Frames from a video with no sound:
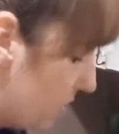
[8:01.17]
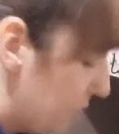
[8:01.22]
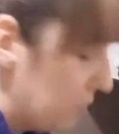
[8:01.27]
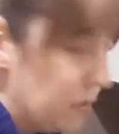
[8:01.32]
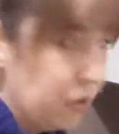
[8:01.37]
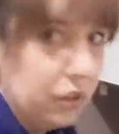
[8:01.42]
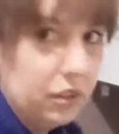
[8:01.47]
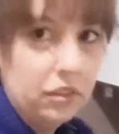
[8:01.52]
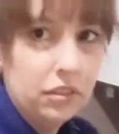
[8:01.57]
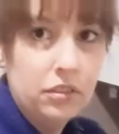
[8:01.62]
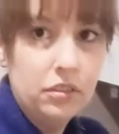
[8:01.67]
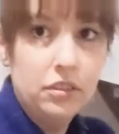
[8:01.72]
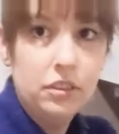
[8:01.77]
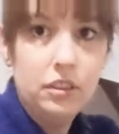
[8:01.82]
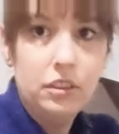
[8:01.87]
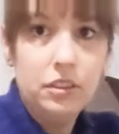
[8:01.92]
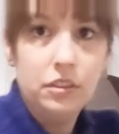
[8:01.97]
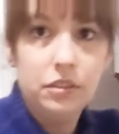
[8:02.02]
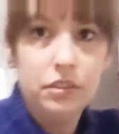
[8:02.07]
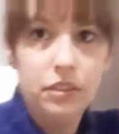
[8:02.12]
Well, you
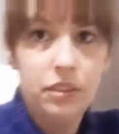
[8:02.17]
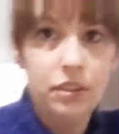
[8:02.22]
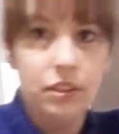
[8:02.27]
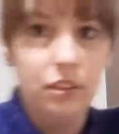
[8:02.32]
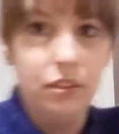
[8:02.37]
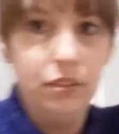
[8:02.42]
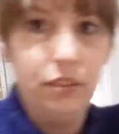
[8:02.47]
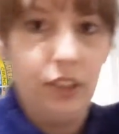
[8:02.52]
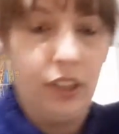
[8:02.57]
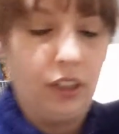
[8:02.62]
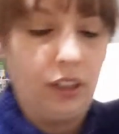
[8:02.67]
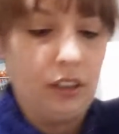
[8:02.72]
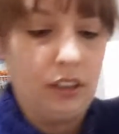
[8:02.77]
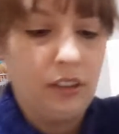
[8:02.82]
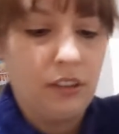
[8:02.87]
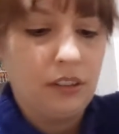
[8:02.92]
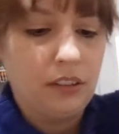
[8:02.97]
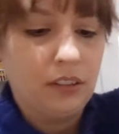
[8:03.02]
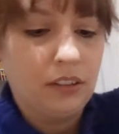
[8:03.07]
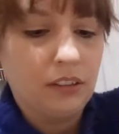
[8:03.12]
know, it's doing
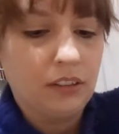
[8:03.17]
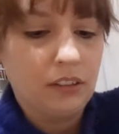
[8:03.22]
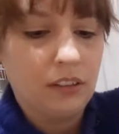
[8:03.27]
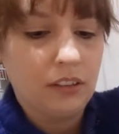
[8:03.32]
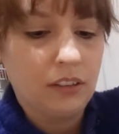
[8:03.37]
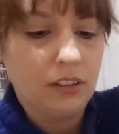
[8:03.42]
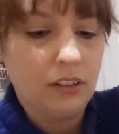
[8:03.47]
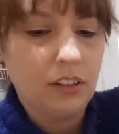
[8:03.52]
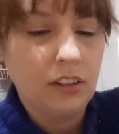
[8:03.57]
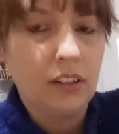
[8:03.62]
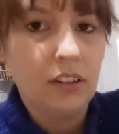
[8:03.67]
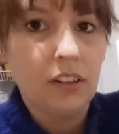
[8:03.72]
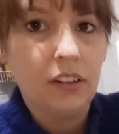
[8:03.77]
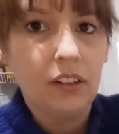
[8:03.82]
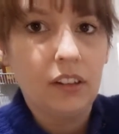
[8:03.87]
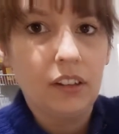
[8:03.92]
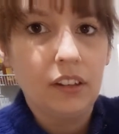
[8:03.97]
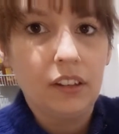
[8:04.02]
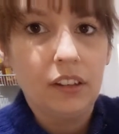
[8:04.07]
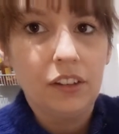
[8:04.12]
it.
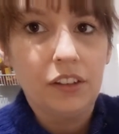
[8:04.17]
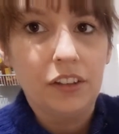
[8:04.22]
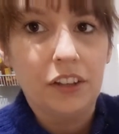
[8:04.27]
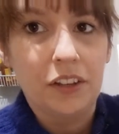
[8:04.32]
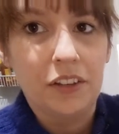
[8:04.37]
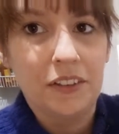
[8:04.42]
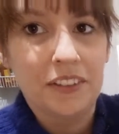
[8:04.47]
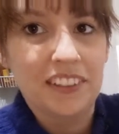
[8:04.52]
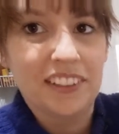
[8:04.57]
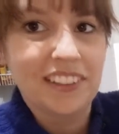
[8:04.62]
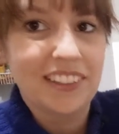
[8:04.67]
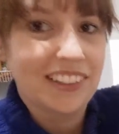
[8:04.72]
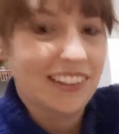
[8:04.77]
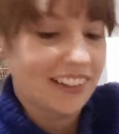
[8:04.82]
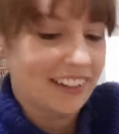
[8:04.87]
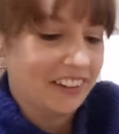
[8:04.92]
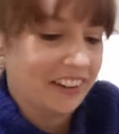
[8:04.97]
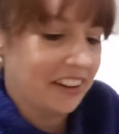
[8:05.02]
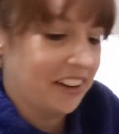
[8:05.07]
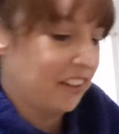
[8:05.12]
That was a
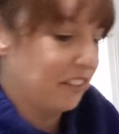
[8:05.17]
lot of